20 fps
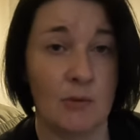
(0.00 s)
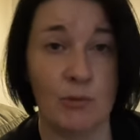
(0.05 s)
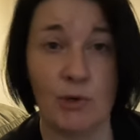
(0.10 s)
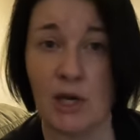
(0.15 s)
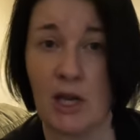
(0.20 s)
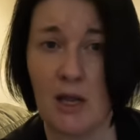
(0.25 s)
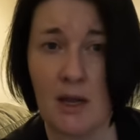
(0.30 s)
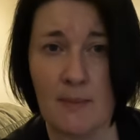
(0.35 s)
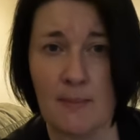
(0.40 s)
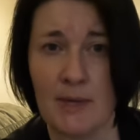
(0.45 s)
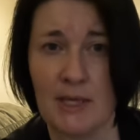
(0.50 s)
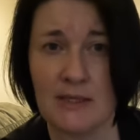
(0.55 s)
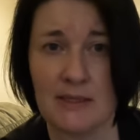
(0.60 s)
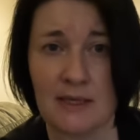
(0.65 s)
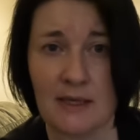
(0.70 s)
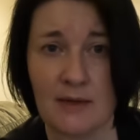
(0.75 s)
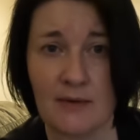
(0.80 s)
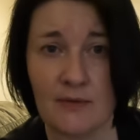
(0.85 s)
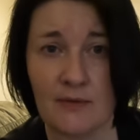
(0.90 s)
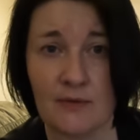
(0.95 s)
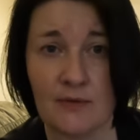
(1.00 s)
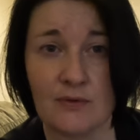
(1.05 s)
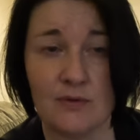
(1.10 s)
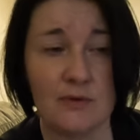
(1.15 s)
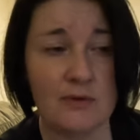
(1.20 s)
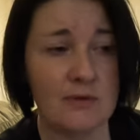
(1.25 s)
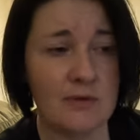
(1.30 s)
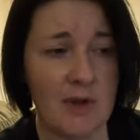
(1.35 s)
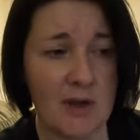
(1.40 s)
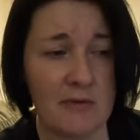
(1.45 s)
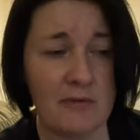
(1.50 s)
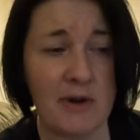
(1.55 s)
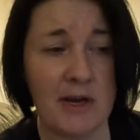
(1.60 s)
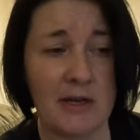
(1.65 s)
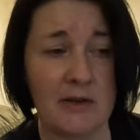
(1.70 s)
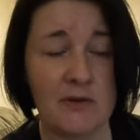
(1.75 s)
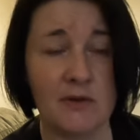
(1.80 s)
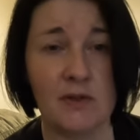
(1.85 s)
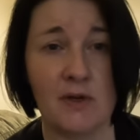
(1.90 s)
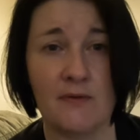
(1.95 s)
But I appear to have no
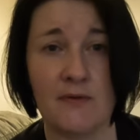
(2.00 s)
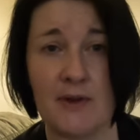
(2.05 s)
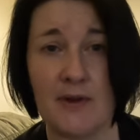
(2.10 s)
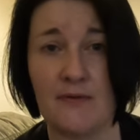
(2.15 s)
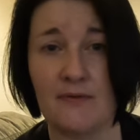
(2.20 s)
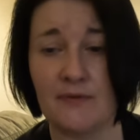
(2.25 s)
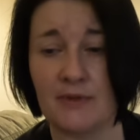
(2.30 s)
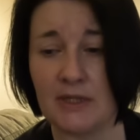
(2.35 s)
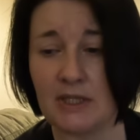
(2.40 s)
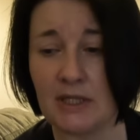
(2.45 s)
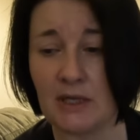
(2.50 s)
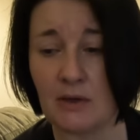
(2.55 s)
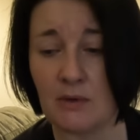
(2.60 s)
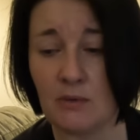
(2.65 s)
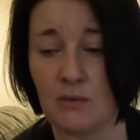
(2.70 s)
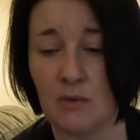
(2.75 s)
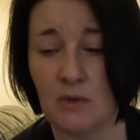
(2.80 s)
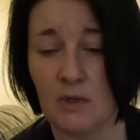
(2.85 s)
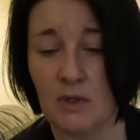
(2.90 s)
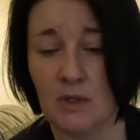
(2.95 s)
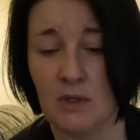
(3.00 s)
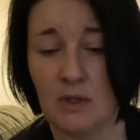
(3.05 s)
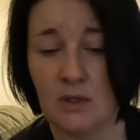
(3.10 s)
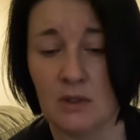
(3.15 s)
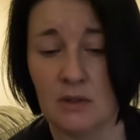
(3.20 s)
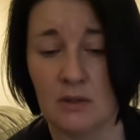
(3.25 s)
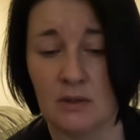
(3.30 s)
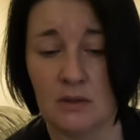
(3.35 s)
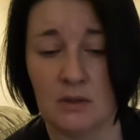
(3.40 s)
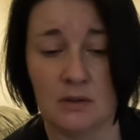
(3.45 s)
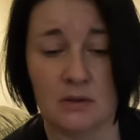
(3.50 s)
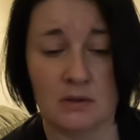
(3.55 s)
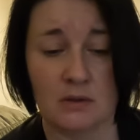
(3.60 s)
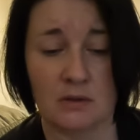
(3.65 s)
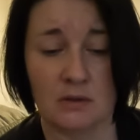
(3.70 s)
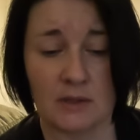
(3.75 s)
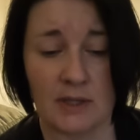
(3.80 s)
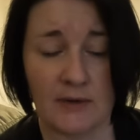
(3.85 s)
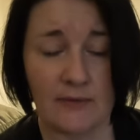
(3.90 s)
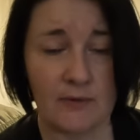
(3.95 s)
record of it on video,
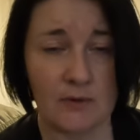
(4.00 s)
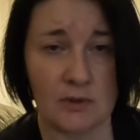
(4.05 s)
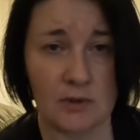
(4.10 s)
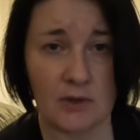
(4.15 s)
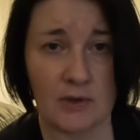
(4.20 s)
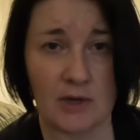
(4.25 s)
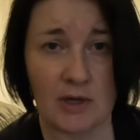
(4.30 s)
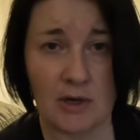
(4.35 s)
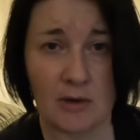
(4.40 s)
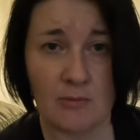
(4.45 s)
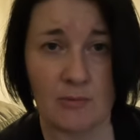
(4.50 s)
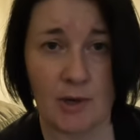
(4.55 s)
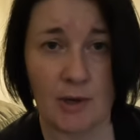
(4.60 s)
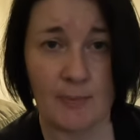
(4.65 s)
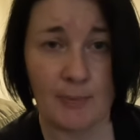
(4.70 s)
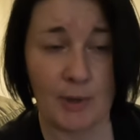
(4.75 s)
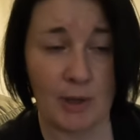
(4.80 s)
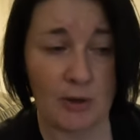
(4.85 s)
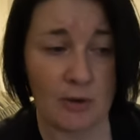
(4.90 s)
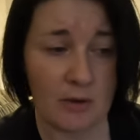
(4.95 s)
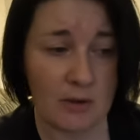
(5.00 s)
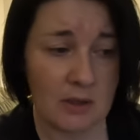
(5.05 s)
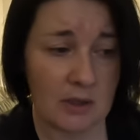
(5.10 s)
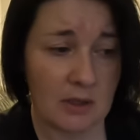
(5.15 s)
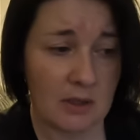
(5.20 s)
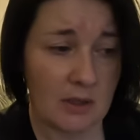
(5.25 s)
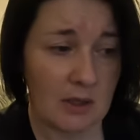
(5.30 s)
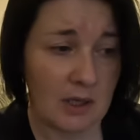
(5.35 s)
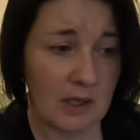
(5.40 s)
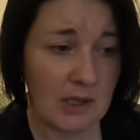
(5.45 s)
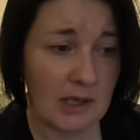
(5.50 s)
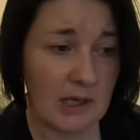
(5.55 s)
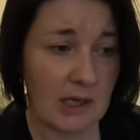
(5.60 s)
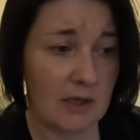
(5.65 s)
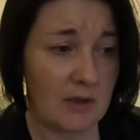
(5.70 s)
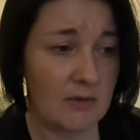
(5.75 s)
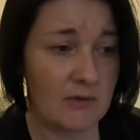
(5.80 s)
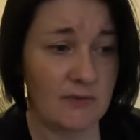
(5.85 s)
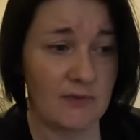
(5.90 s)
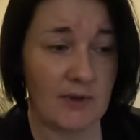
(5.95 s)
therefore nothing on my blog. I
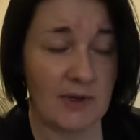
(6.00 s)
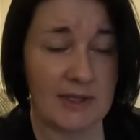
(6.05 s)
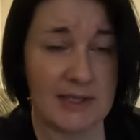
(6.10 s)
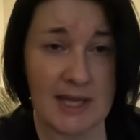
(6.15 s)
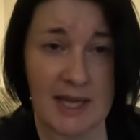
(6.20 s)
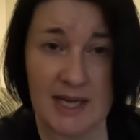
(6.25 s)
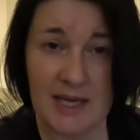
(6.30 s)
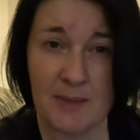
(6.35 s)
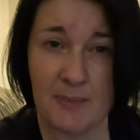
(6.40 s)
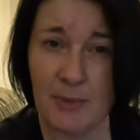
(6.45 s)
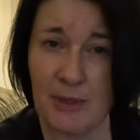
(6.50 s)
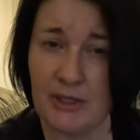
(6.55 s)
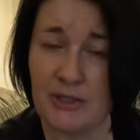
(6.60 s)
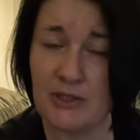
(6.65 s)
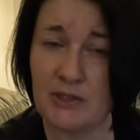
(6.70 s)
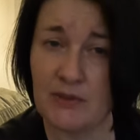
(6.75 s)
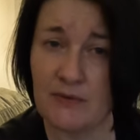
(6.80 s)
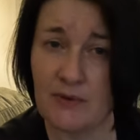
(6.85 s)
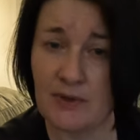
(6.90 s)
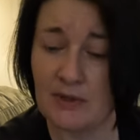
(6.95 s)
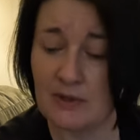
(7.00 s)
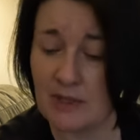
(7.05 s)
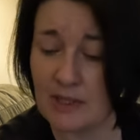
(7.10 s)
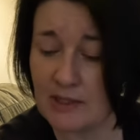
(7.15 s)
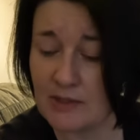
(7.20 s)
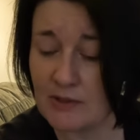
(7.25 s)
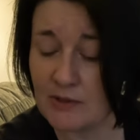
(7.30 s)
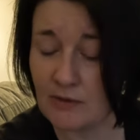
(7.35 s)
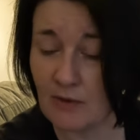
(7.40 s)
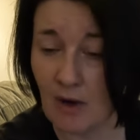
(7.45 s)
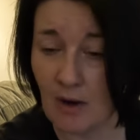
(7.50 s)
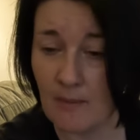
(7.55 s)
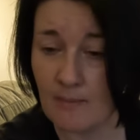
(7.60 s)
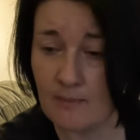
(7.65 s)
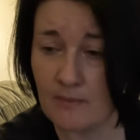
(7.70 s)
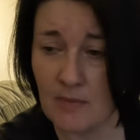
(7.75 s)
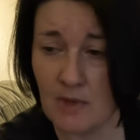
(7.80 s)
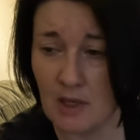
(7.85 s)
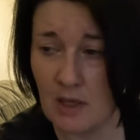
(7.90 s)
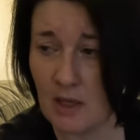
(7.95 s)
couldn't find any pictures of it on Instagram.
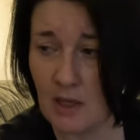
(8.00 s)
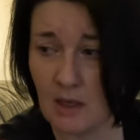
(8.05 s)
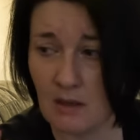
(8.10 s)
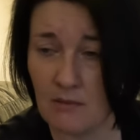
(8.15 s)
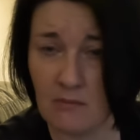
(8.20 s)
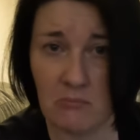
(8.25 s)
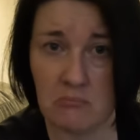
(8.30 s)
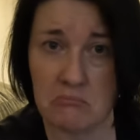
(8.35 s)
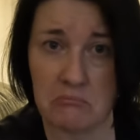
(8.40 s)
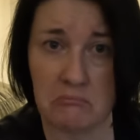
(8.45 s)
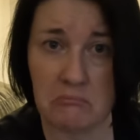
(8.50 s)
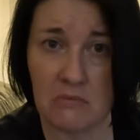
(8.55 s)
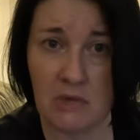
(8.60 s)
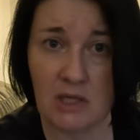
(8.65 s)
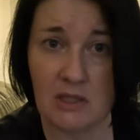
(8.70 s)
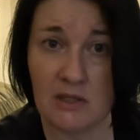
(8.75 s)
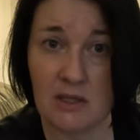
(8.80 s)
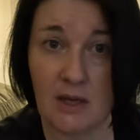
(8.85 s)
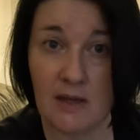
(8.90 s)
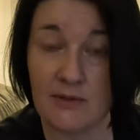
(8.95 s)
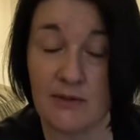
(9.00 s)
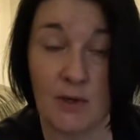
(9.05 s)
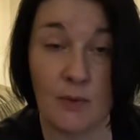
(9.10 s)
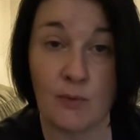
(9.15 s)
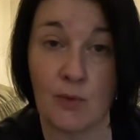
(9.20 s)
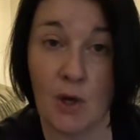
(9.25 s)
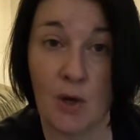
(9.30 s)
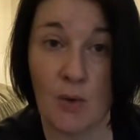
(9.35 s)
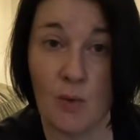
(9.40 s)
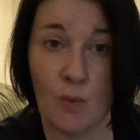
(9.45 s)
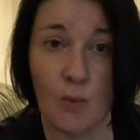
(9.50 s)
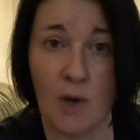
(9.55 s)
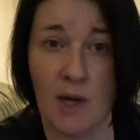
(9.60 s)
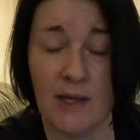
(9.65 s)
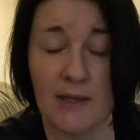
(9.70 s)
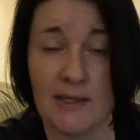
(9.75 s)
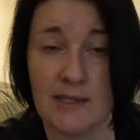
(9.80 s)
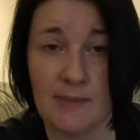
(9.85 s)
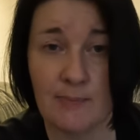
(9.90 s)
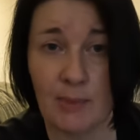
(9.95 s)
I don't know
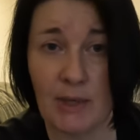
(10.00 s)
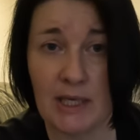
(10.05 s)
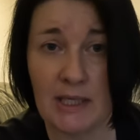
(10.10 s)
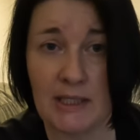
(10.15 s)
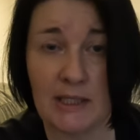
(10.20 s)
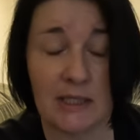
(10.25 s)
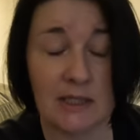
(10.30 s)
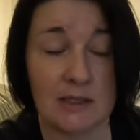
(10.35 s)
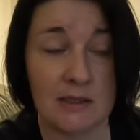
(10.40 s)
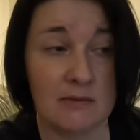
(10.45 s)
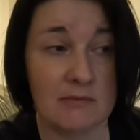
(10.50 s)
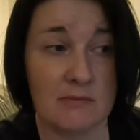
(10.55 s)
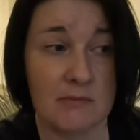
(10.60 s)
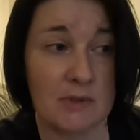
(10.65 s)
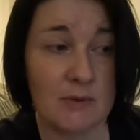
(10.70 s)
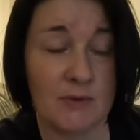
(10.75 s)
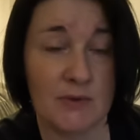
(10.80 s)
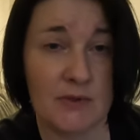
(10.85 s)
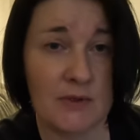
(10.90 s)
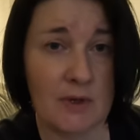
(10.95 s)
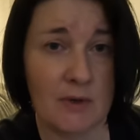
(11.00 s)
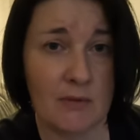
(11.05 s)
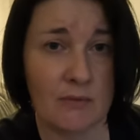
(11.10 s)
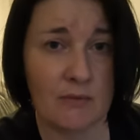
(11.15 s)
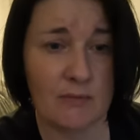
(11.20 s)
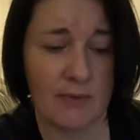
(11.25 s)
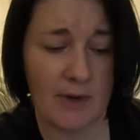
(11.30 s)
why this blanket, and there was no